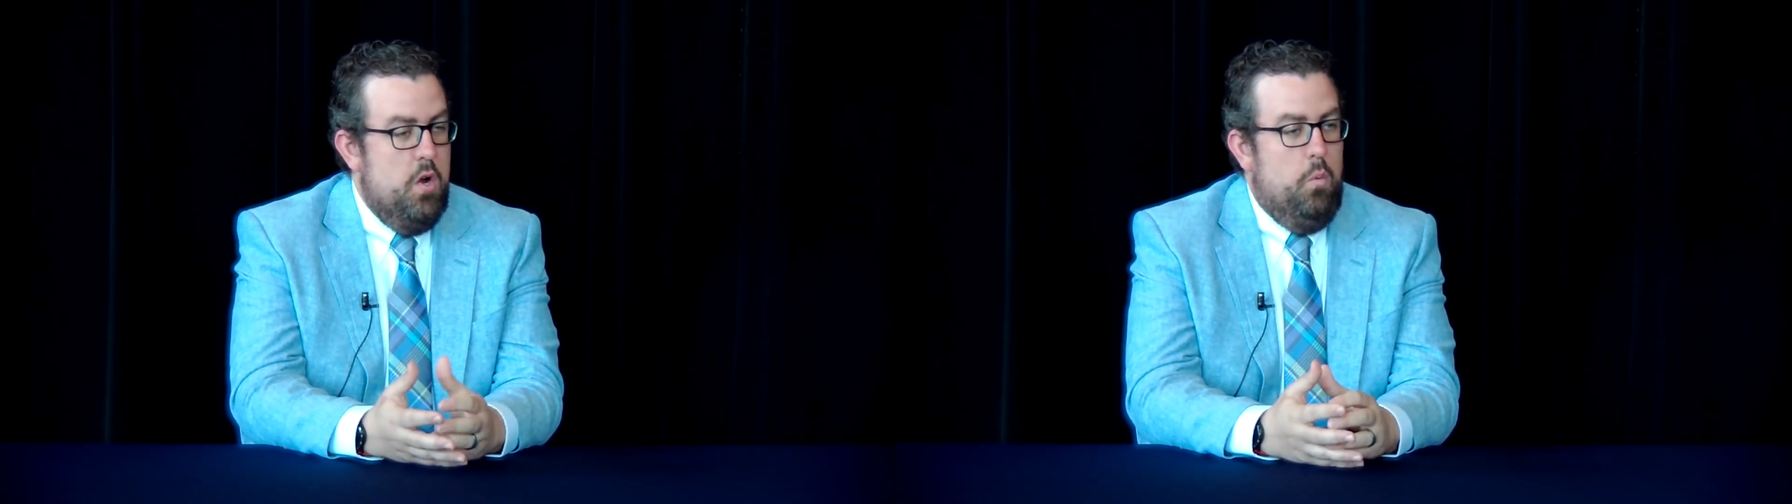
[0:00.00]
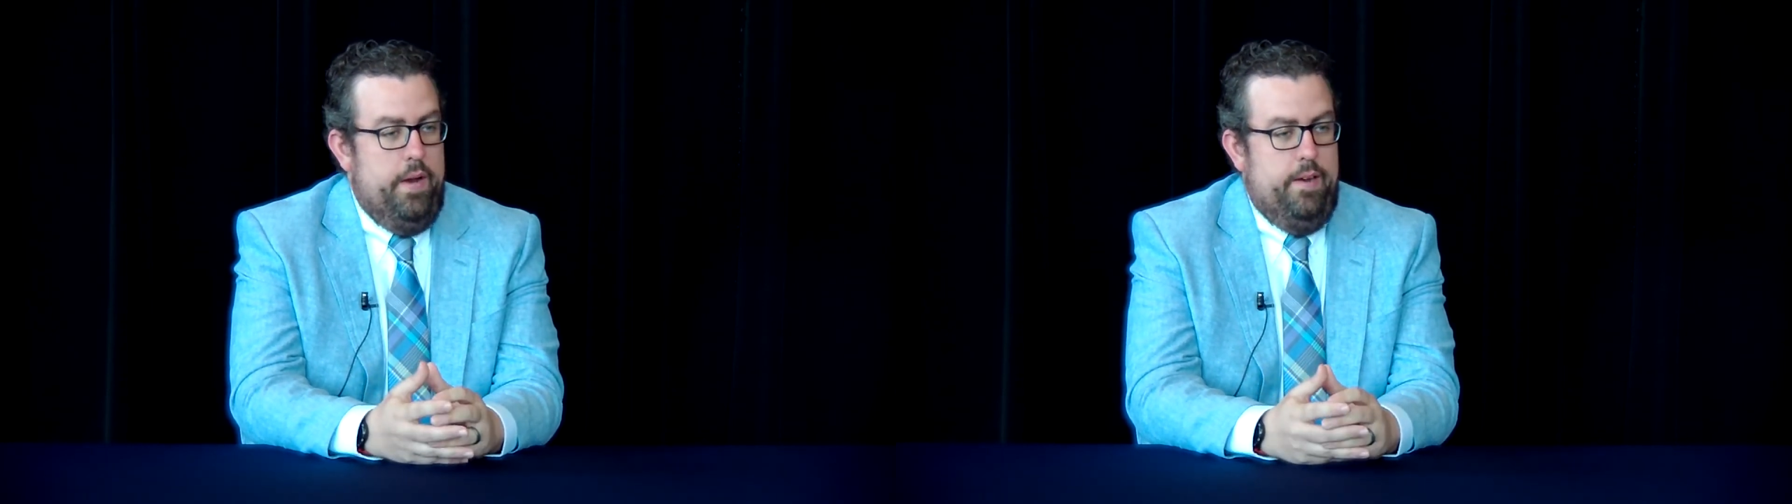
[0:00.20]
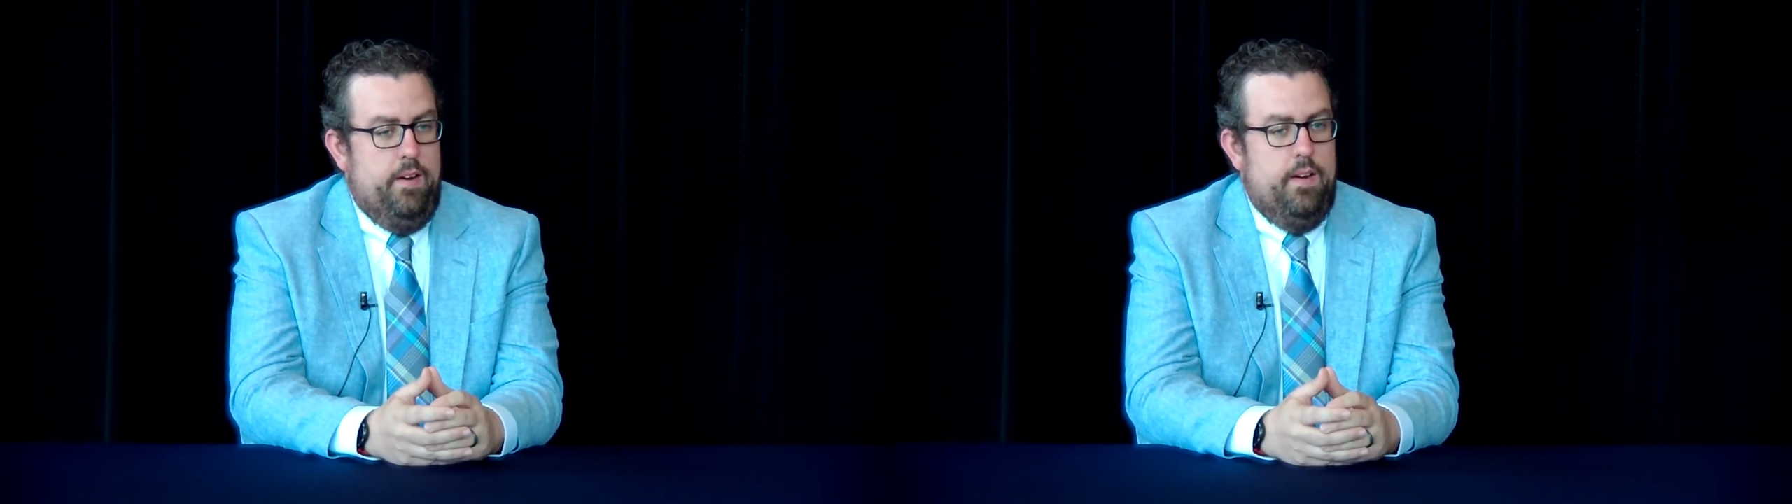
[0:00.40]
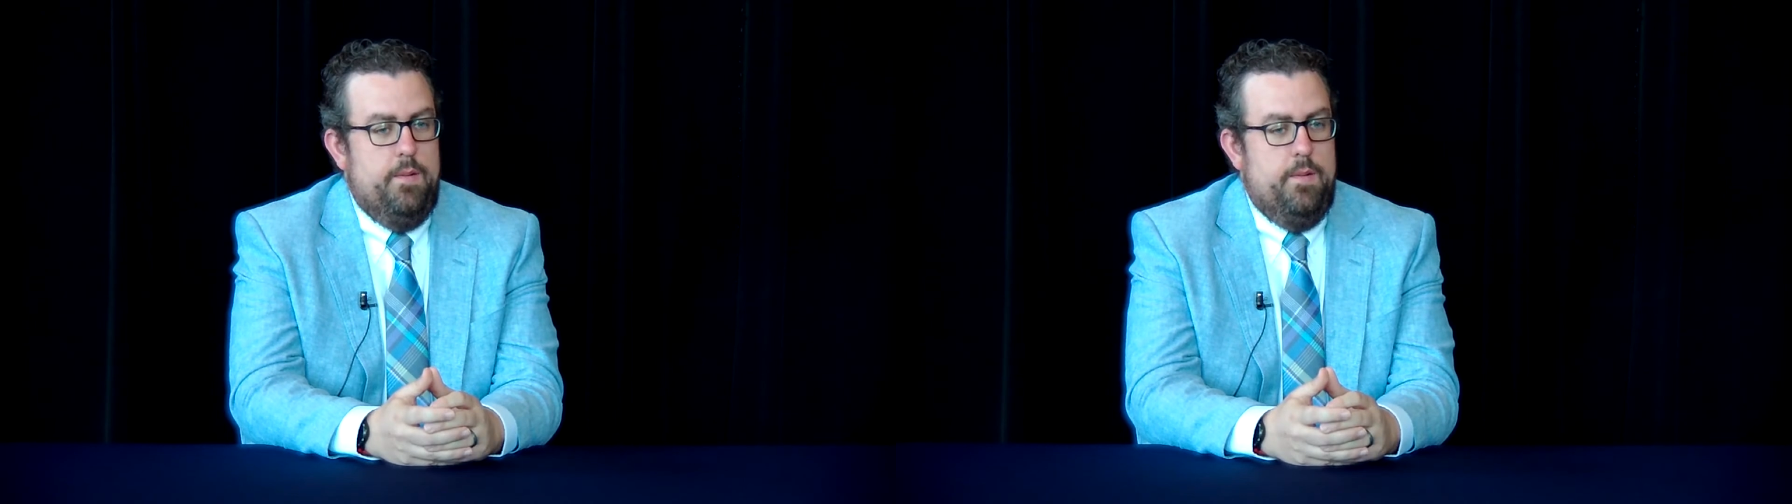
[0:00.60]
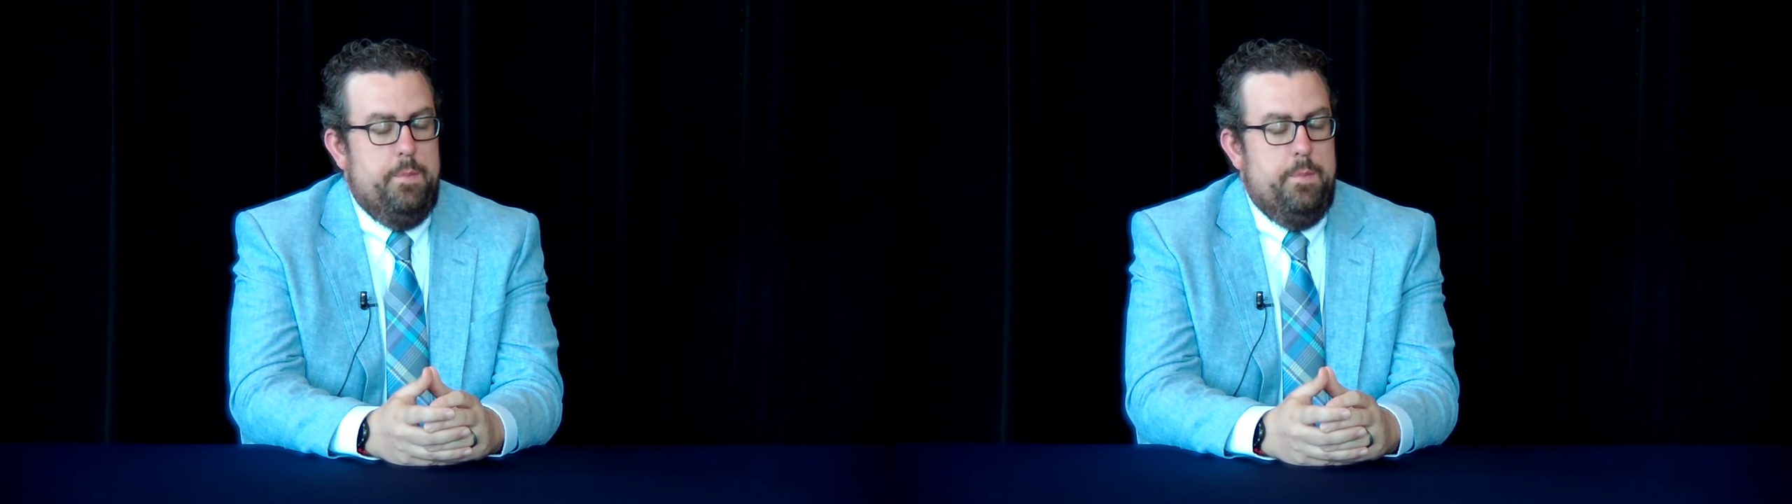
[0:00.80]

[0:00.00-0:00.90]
where